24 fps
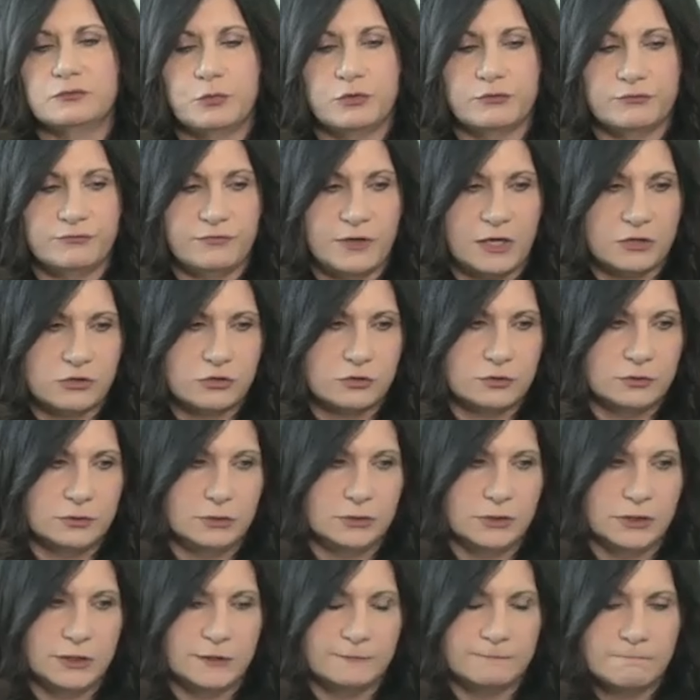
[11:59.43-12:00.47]

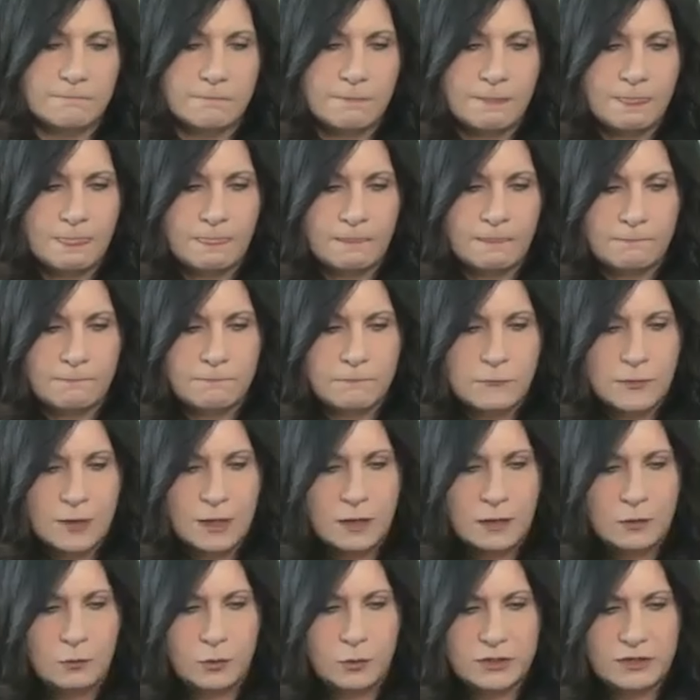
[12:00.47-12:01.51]
professionally.
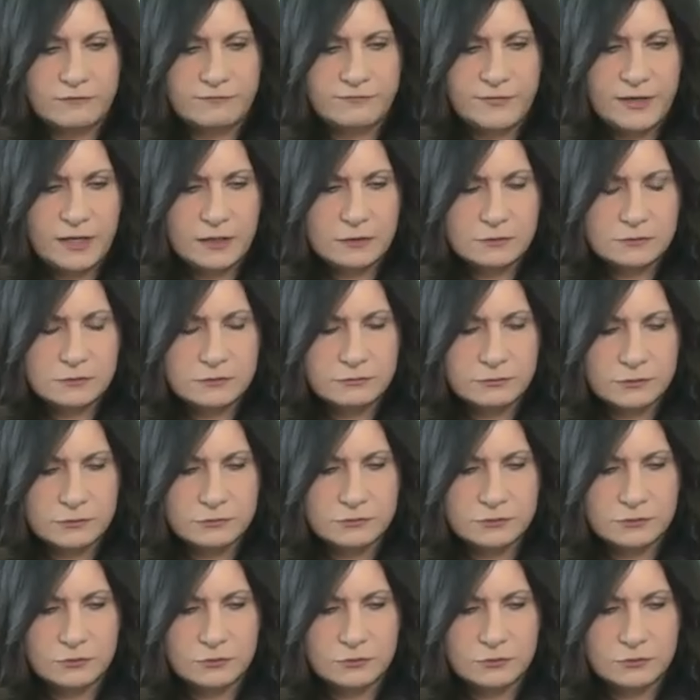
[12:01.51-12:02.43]
What I found through